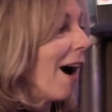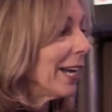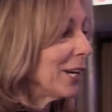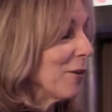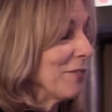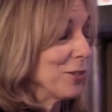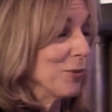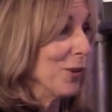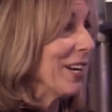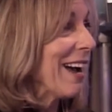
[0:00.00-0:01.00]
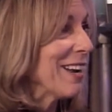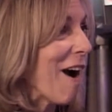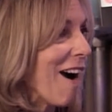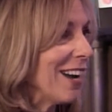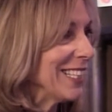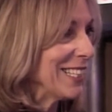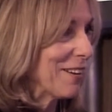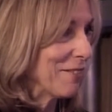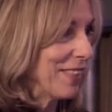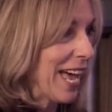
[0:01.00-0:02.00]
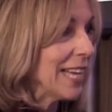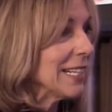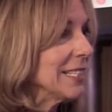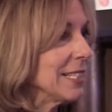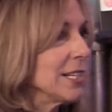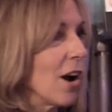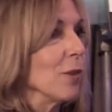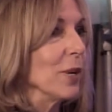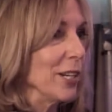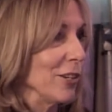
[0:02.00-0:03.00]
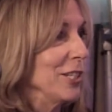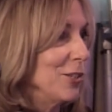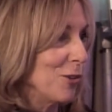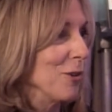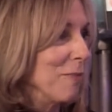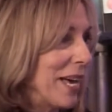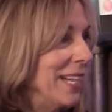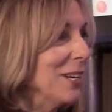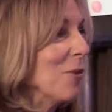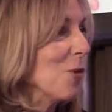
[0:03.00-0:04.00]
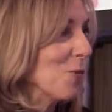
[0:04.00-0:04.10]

I go after work and I love that. Mm-hmm. And tonight we're going to talk about